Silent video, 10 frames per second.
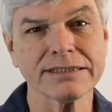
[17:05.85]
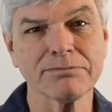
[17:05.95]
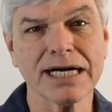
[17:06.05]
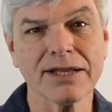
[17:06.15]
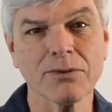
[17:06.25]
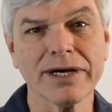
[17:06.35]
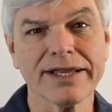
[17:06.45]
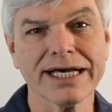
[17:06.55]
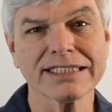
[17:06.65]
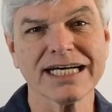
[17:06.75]
And by the way,
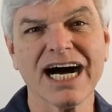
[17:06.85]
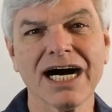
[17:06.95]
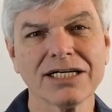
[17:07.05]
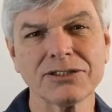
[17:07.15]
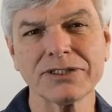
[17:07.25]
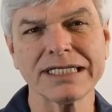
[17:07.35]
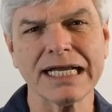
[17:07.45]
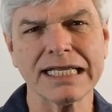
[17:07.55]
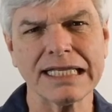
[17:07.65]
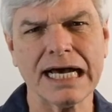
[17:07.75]
that's
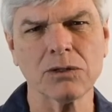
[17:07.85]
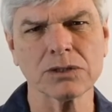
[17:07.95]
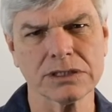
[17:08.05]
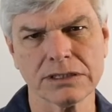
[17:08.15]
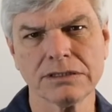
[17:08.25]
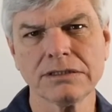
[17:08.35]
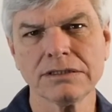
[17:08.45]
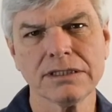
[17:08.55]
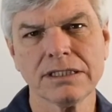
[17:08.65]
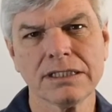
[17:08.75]
100,000.
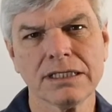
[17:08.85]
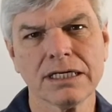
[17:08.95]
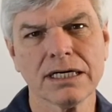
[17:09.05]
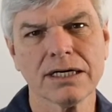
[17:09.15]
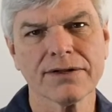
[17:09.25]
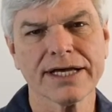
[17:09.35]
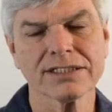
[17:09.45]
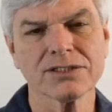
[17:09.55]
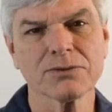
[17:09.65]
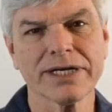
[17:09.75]

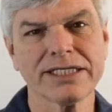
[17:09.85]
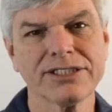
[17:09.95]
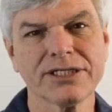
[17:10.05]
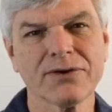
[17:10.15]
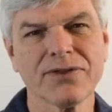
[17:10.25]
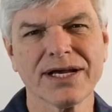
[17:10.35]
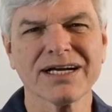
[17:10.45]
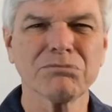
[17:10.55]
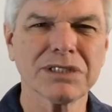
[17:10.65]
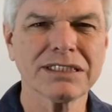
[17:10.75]
That's the ratio
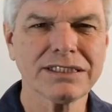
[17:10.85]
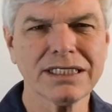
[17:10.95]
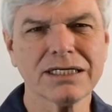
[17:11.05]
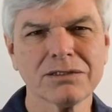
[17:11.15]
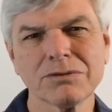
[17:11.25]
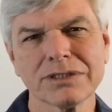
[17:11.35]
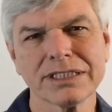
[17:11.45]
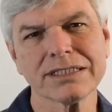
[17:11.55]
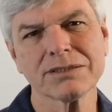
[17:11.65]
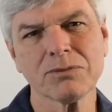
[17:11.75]
there. But, you know,
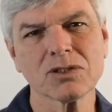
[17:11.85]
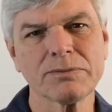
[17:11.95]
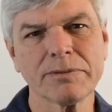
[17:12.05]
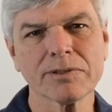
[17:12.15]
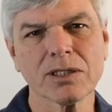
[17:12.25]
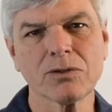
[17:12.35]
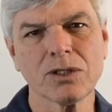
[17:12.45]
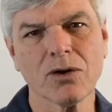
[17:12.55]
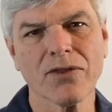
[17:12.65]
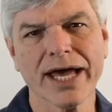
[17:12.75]
since most people don't
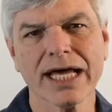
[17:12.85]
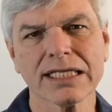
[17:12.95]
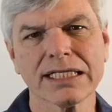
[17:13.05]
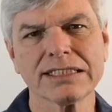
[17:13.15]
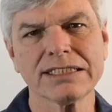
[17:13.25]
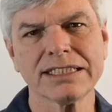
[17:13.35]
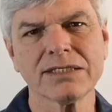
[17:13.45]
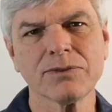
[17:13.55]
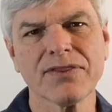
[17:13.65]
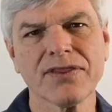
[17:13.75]
know that, let's
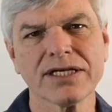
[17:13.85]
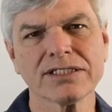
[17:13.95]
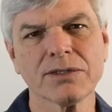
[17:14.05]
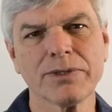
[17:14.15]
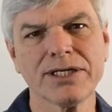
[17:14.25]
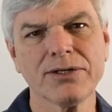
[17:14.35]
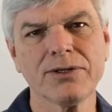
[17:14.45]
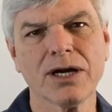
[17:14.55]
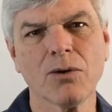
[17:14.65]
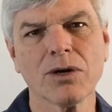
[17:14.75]
deal with things that we do
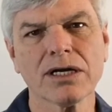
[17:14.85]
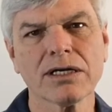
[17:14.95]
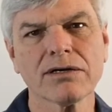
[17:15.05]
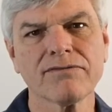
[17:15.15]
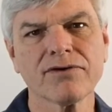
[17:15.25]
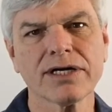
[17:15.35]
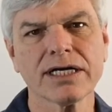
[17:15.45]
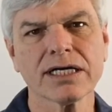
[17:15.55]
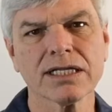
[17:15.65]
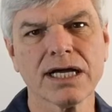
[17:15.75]
know. We're
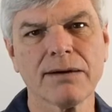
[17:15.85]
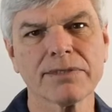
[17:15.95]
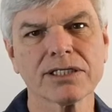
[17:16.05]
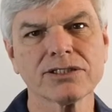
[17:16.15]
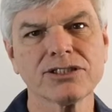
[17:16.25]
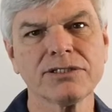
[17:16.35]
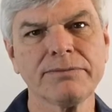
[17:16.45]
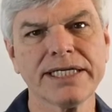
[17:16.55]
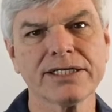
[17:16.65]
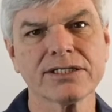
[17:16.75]
converting kilometers to
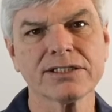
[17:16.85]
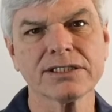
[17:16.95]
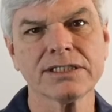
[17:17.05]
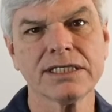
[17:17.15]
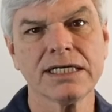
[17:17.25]
meters.